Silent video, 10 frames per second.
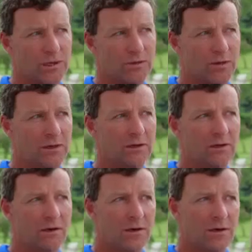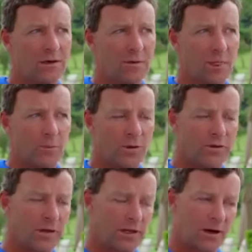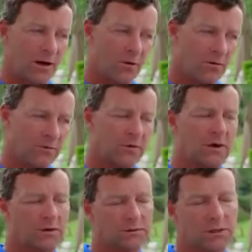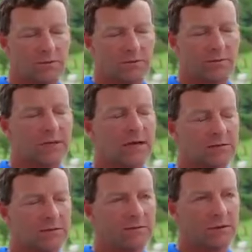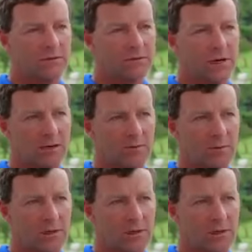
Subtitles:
But I think within our overall general philosophy of trying to